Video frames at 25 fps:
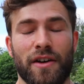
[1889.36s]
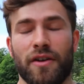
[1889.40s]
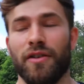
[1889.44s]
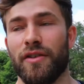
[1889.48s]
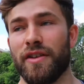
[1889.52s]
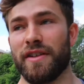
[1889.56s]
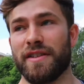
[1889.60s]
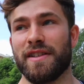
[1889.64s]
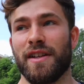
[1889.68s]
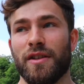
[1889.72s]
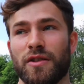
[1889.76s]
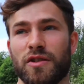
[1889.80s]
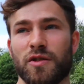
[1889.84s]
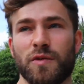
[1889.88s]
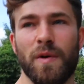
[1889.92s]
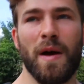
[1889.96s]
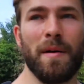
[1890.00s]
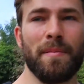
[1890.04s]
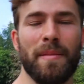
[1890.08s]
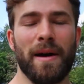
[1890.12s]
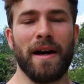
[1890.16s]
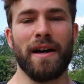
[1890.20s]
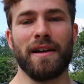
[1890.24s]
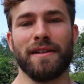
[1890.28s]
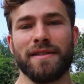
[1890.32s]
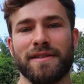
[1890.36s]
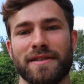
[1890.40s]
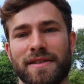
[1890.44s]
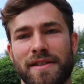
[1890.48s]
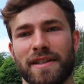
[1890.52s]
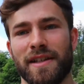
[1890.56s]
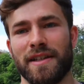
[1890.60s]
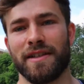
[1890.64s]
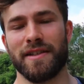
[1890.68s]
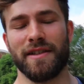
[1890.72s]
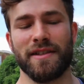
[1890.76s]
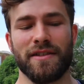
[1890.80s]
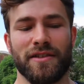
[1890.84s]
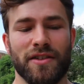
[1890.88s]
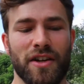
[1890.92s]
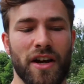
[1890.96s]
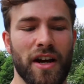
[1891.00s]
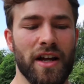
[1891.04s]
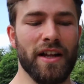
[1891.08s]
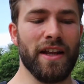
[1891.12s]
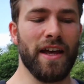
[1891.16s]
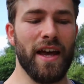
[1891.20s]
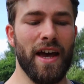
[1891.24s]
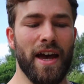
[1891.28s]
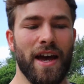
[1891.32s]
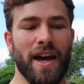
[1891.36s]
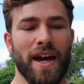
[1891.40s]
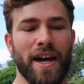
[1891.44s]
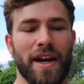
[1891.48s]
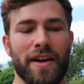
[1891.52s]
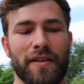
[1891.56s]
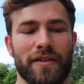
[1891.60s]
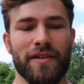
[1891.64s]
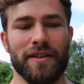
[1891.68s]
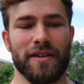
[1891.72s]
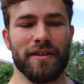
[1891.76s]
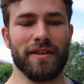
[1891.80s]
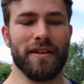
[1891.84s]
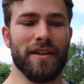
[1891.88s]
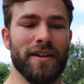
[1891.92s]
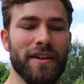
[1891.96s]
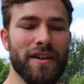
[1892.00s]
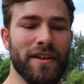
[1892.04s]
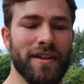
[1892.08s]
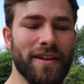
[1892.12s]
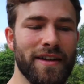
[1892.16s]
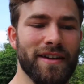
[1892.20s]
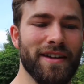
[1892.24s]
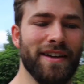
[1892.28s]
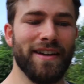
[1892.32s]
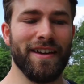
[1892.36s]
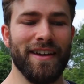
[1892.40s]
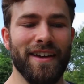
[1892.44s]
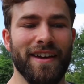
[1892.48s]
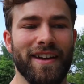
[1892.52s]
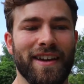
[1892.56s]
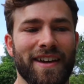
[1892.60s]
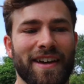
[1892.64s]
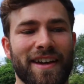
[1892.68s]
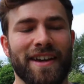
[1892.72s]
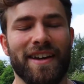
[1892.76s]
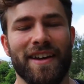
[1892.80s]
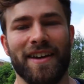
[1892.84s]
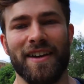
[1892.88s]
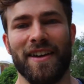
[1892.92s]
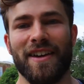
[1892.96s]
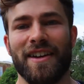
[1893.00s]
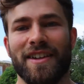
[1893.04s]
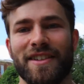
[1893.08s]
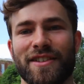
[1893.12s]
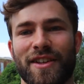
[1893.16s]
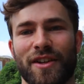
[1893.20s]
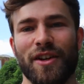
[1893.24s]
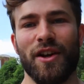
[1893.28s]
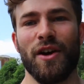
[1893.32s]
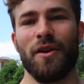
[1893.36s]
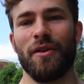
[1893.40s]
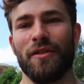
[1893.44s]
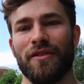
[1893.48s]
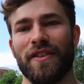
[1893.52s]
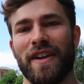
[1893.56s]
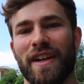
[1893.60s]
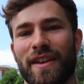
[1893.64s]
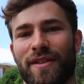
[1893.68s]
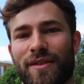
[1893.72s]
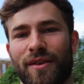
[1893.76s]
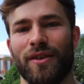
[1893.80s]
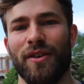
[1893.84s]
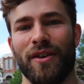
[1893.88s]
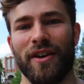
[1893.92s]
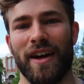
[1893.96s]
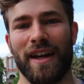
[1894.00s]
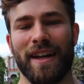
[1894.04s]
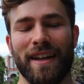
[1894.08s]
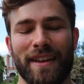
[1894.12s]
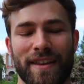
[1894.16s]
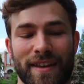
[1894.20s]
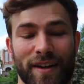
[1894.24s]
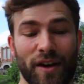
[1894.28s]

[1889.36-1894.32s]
all these little sweatbands and curly hair, and so no one really thought anything